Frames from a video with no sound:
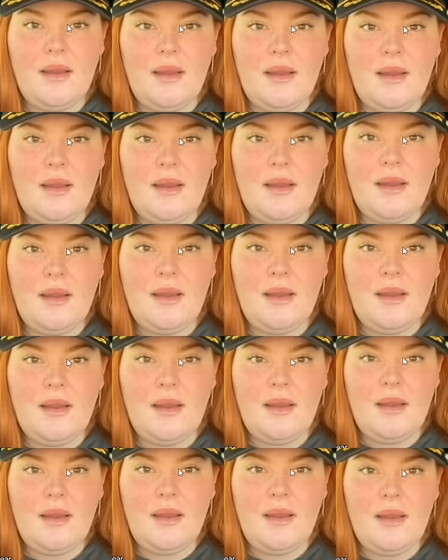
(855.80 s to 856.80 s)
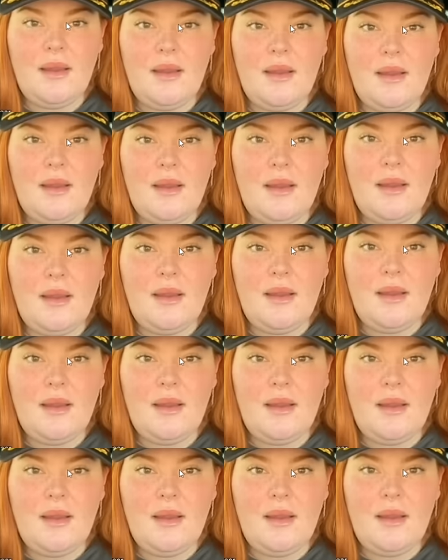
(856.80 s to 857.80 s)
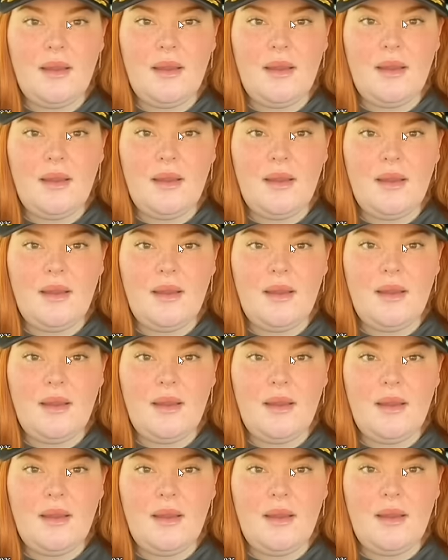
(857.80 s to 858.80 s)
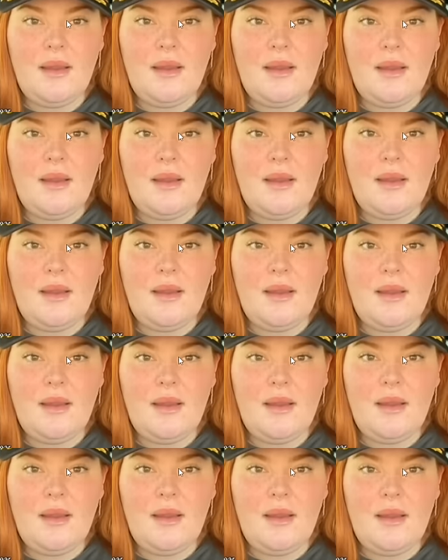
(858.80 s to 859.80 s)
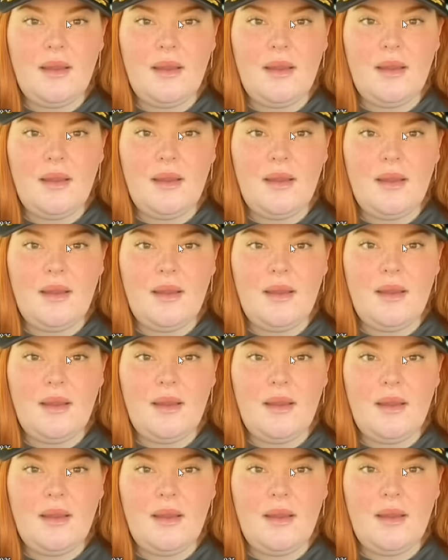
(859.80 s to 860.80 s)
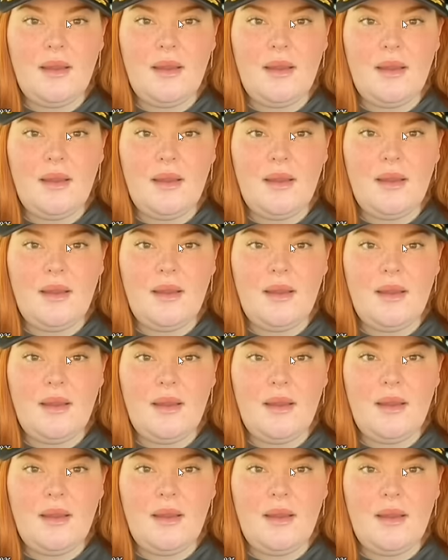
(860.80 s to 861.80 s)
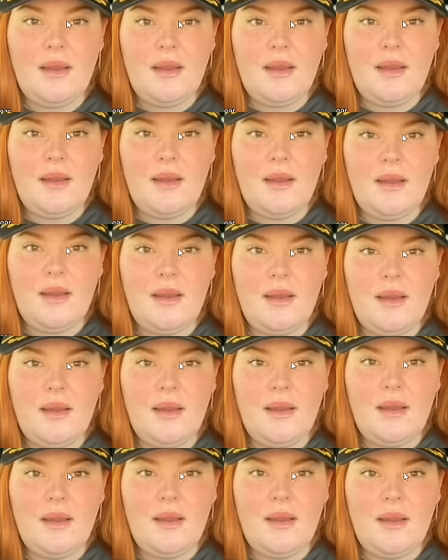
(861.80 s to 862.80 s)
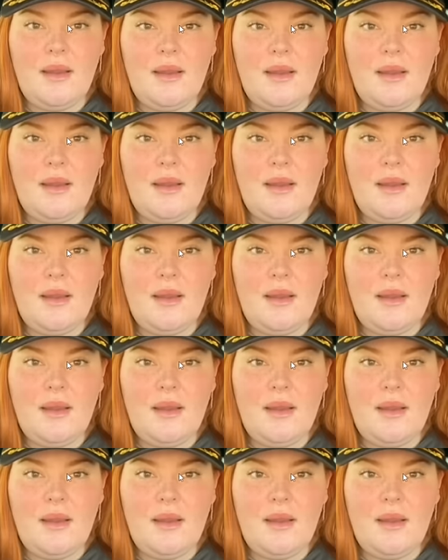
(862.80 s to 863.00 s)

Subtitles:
No words are spoken by the person on screen.